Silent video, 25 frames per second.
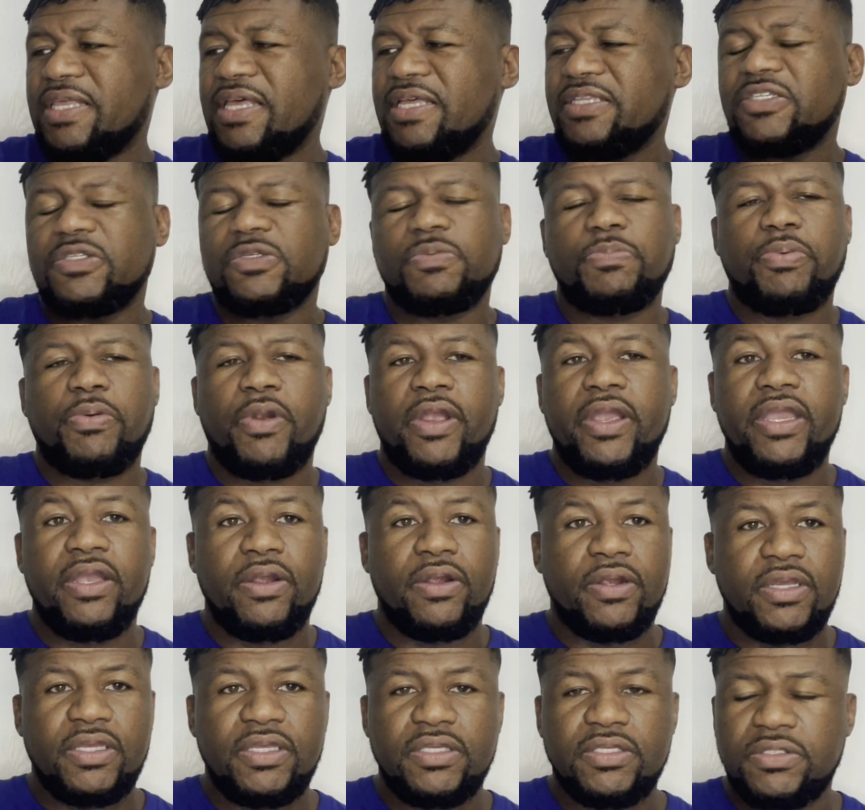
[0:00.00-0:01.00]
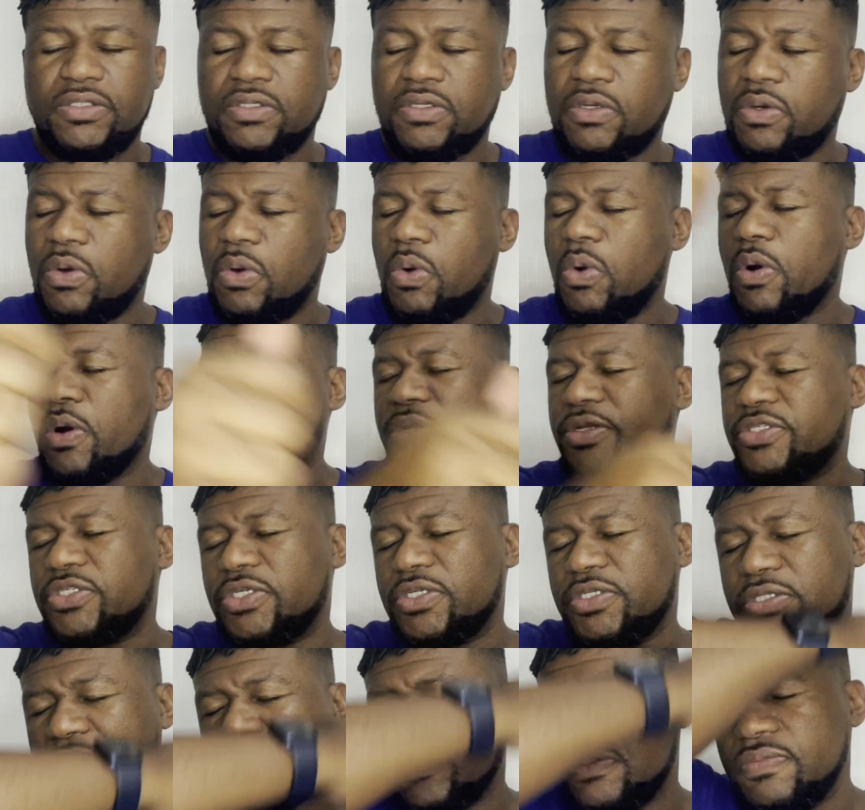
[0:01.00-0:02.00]
That sprayer is
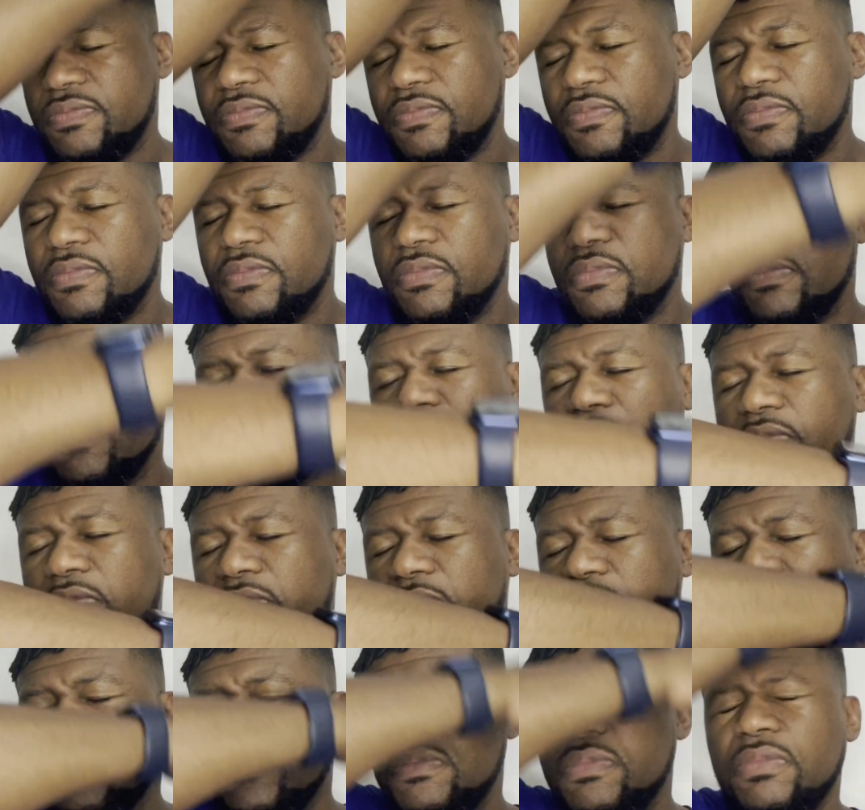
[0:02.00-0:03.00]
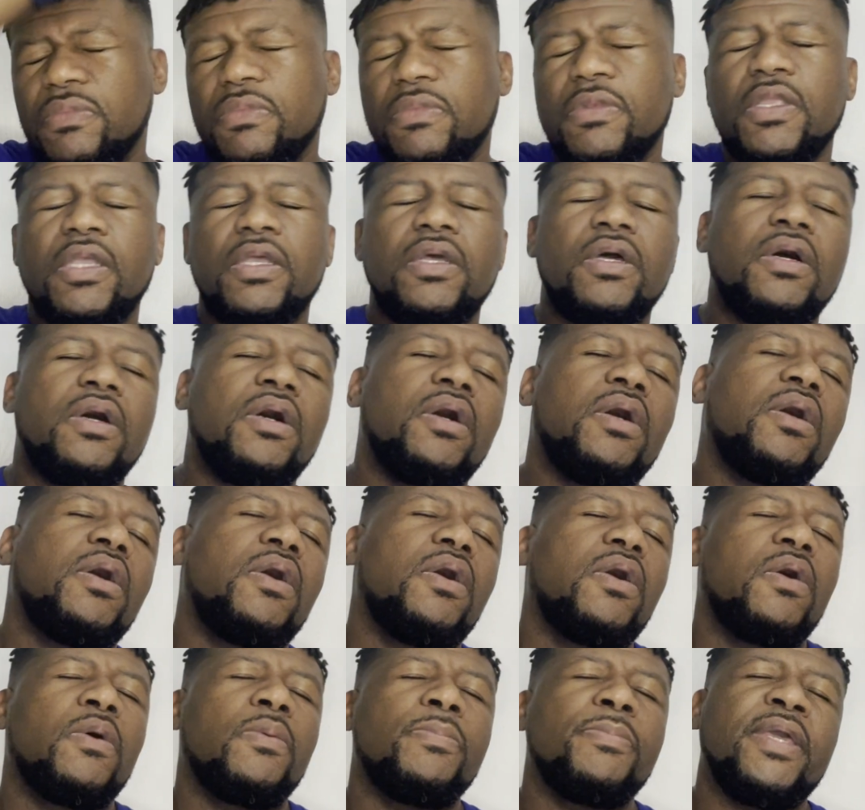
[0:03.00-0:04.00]
gorgeous.
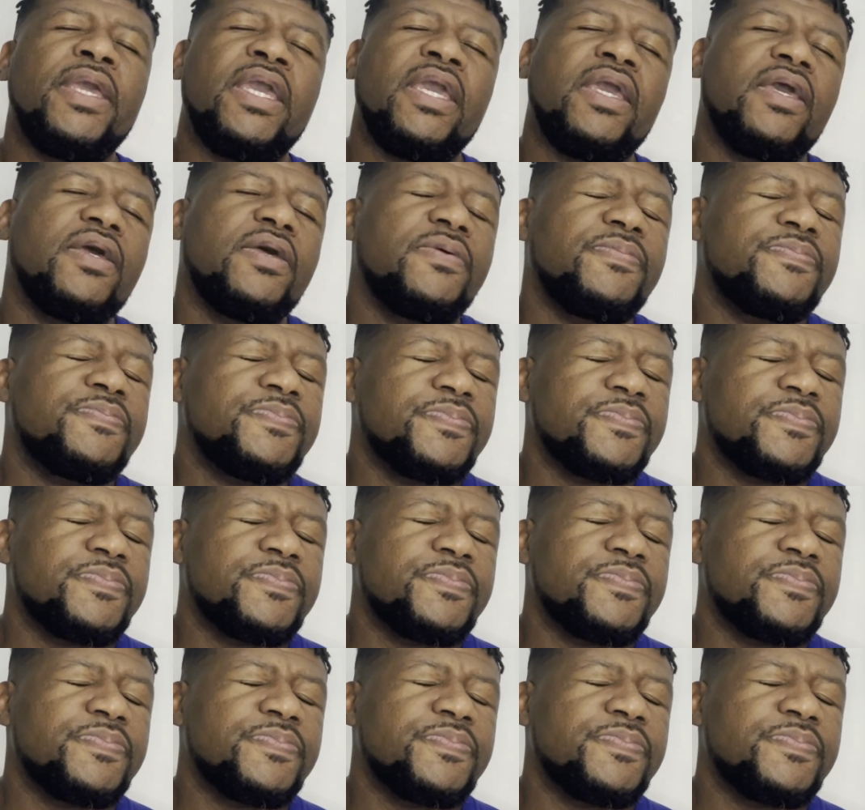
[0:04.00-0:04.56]
Oh man.